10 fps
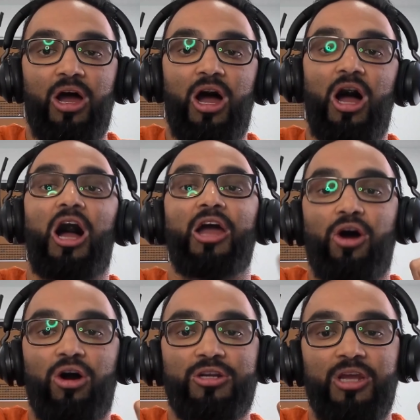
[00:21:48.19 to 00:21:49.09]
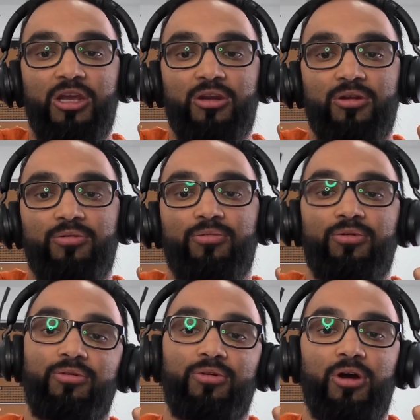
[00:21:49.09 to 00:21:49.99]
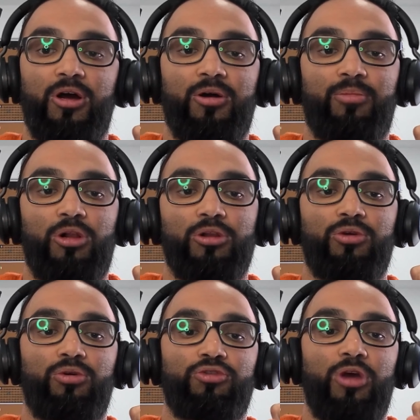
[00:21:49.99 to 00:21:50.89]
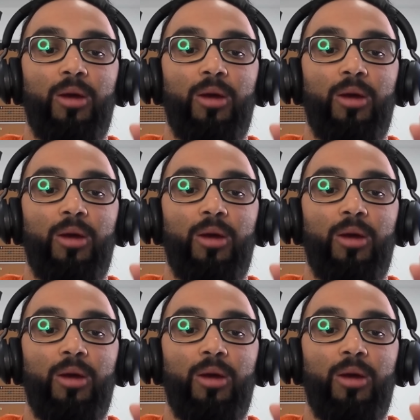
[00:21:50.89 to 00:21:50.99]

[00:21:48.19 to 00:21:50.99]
high octane molecules.